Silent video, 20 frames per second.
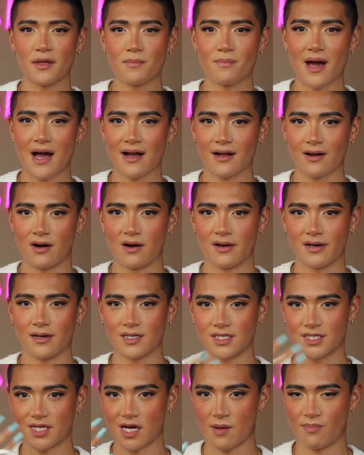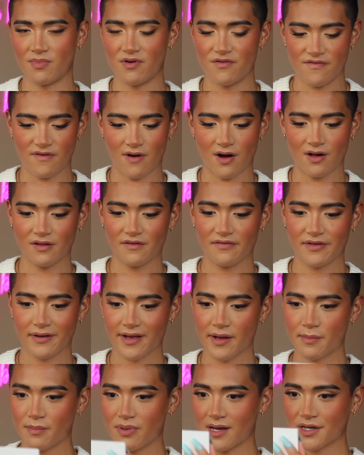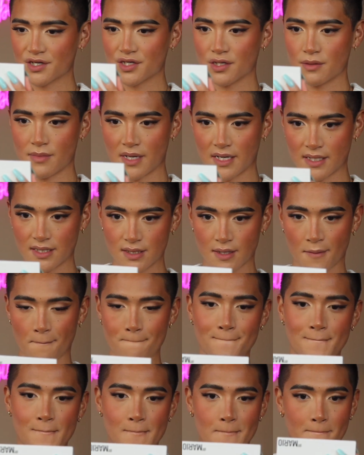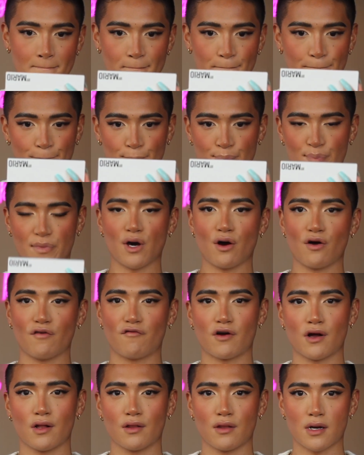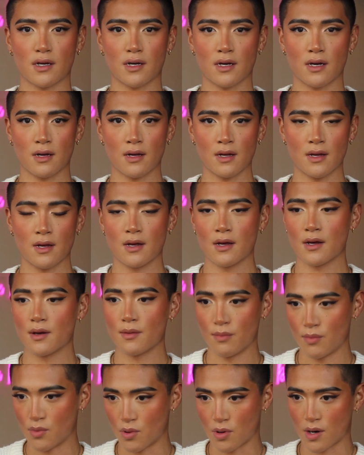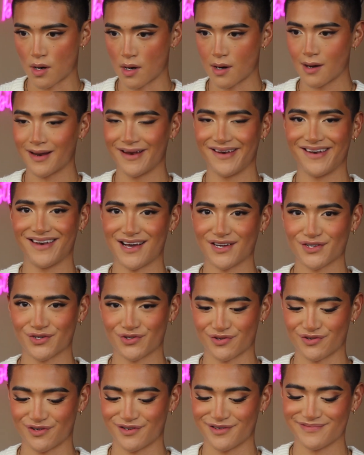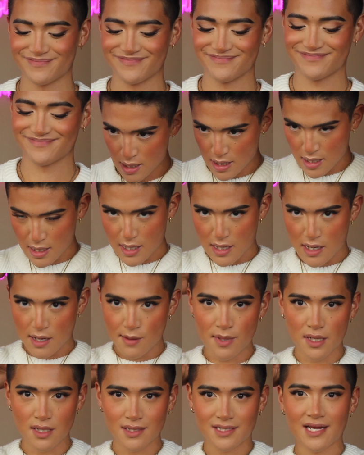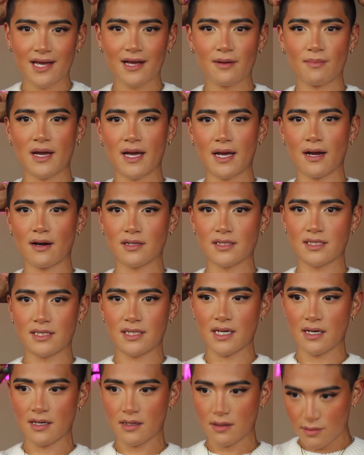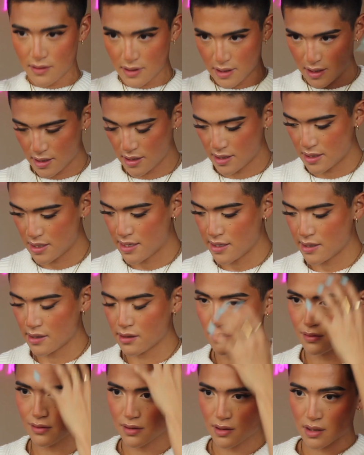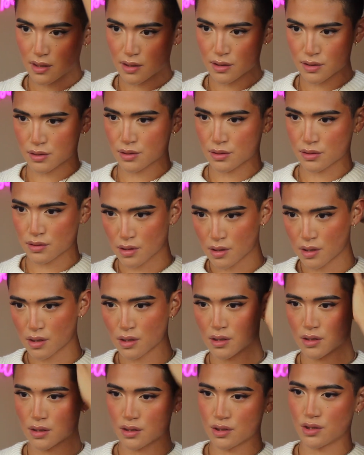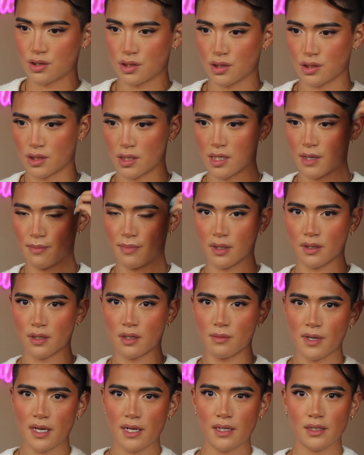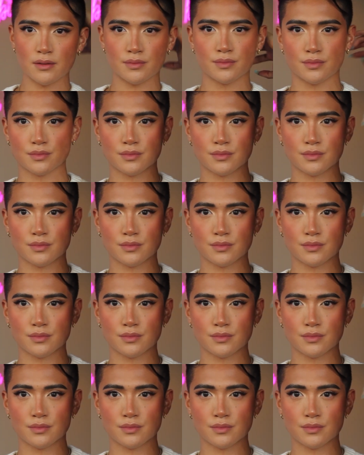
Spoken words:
them back on top of all of the complexion makes the overall look more natural. I'm gonna take my hair down now, zhuzh it up a little bit.